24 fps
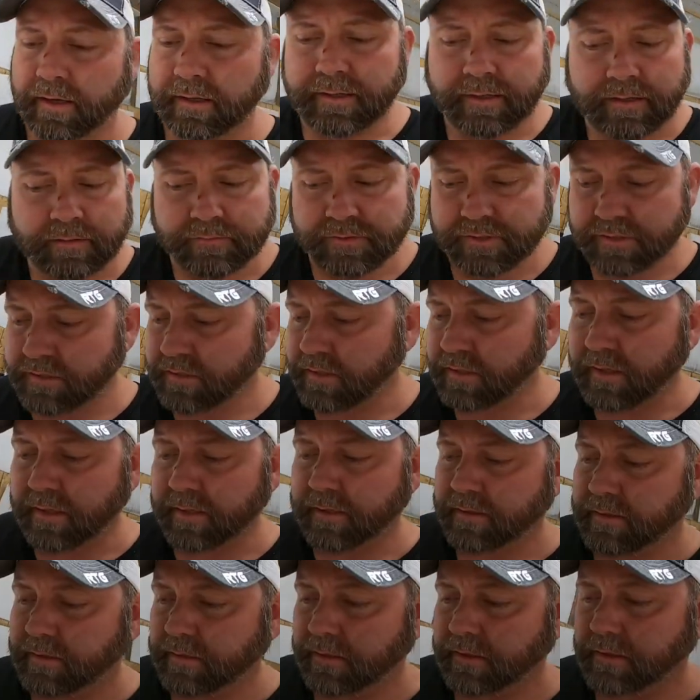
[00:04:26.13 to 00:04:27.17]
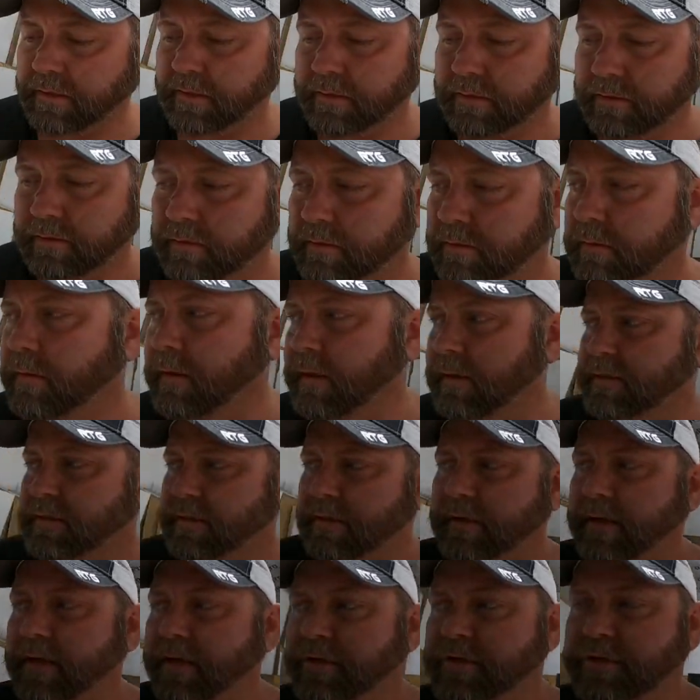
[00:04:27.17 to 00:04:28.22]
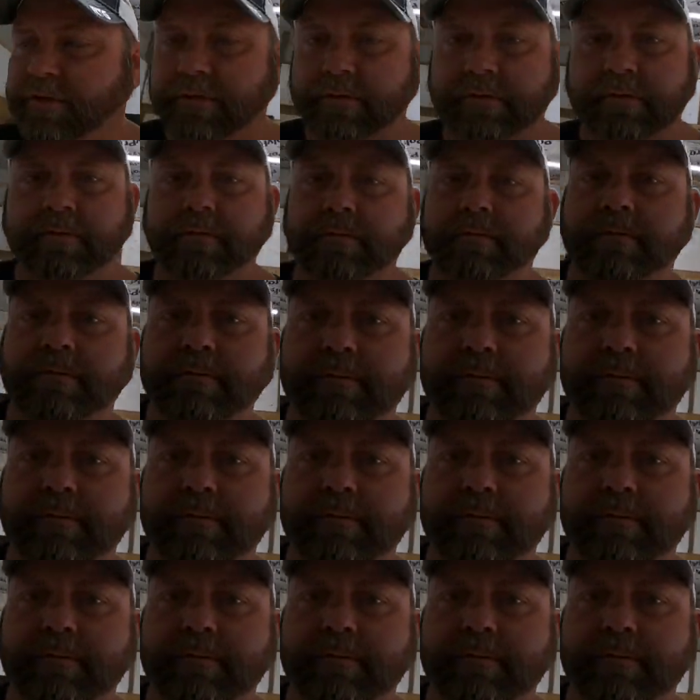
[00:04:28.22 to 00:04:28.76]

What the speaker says: I did them just like the insulation,